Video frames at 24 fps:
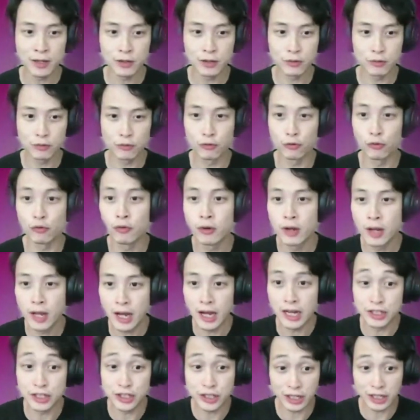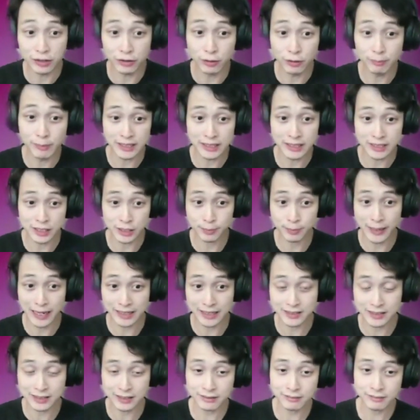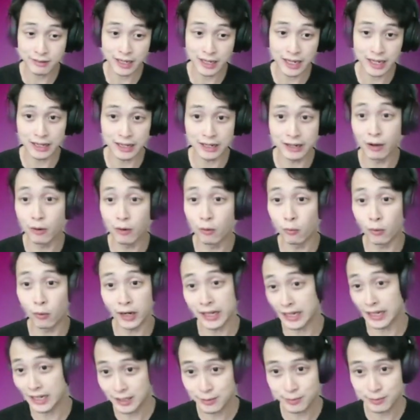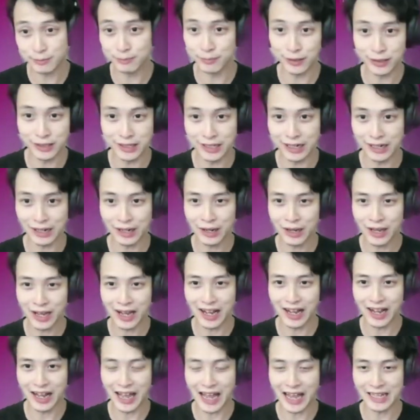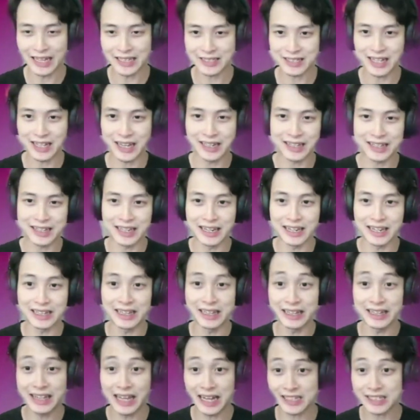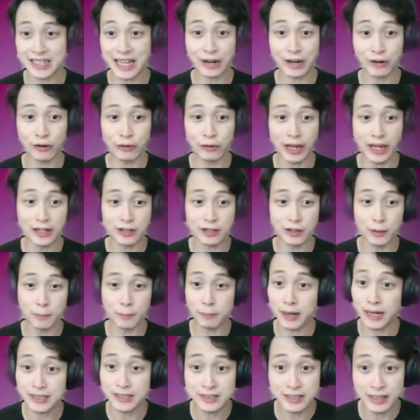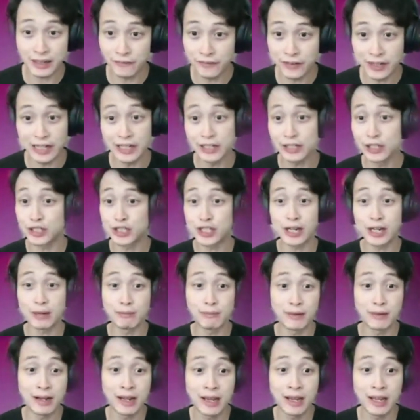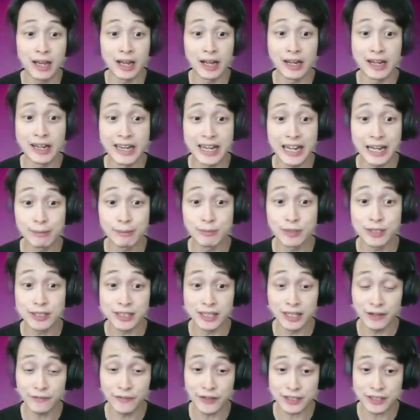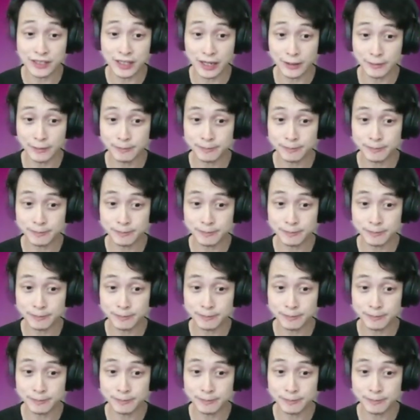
through a general message passing, and what he's been building as like the DEX aggregator plus even interchain name service there.